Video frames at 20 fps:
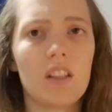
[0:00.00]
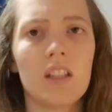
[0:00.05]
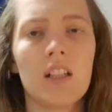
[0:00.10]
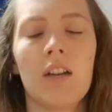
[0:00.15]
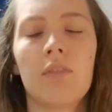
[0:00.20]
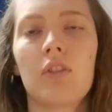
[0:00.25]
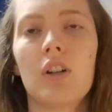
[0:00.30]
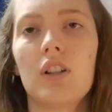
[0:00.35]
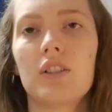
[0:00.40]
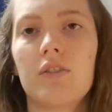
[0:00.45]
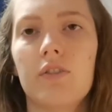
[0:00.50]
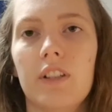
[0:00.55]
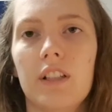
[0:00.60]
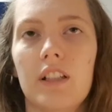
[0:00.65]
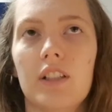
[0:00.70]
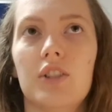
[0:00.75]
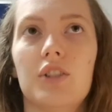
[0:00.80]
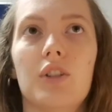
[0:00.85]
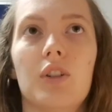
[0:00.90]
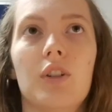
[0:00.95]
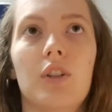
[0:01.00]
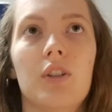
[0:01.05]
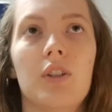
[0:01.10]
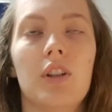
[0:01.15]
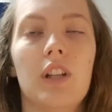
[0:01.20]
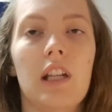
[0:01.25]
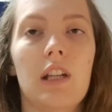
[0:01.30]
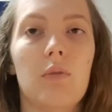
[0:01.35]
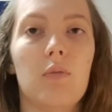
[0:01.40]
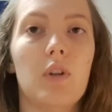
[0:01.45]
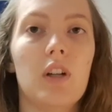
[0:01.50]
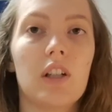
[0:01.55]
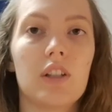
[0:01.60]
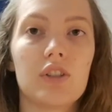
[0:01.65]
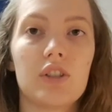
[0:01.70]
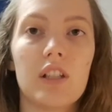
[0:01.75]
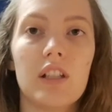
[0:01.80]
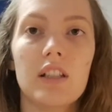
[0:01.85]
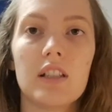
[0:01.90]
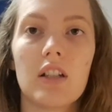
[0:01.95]
I've got to finish the
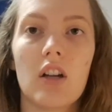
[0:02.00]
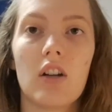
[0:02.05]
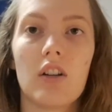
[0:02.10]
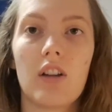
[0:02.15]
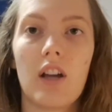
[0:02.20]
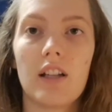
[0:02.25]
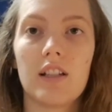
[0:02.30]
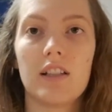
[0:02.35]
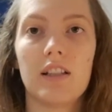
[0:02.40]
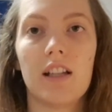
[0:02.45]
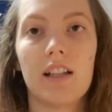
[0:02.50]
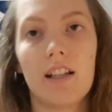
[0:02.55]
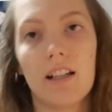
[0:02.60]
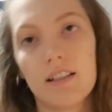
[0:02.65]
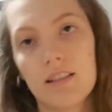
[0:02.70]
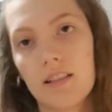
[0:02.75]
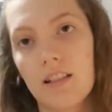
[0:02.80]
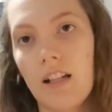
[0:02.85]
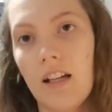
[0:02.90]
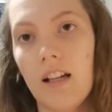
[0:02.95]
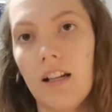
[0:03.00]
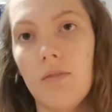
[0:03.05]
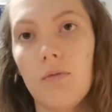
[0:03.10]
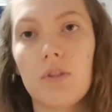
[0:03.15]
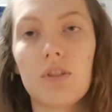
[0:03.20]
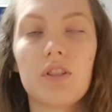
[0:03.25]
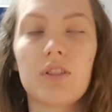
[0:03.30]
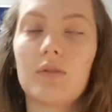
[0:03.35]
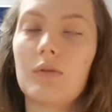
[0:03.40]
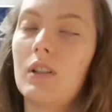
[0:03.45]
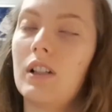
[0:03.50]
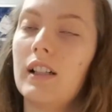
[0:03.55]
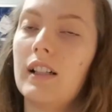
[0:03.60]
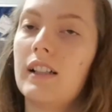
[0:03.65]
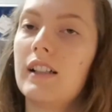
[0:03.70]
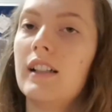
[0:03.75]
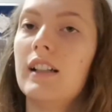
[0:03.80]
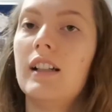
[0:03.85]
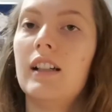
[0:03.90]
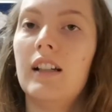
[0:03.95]
worksheet, although I did that yesterday, which is why
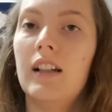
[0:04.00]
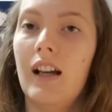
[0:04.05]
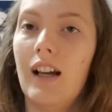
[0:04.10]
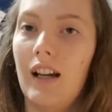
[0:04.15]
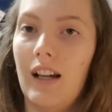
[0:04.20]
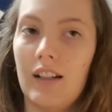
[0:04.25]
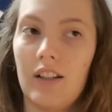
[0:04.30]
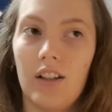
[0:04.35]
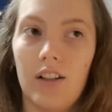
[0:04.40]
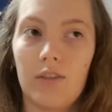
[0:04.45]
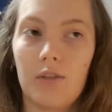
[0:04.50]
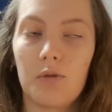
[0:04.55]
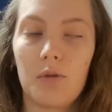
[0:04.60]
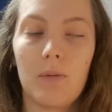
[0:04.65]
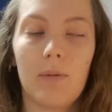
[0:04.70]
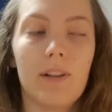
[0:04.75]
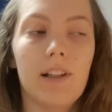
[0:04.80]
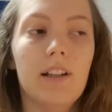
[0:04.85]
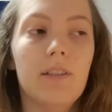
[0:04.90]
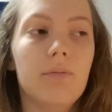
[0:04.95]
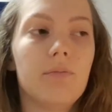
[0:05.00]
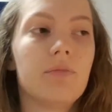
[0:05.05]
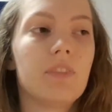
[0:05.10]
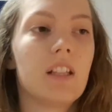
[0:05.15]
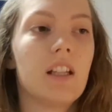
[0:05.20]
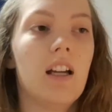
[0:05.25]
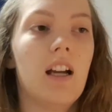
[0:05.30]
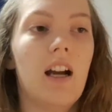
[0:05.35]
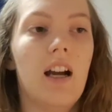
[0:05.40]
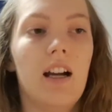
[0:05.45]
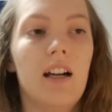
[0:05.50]
I don't have to worry about that.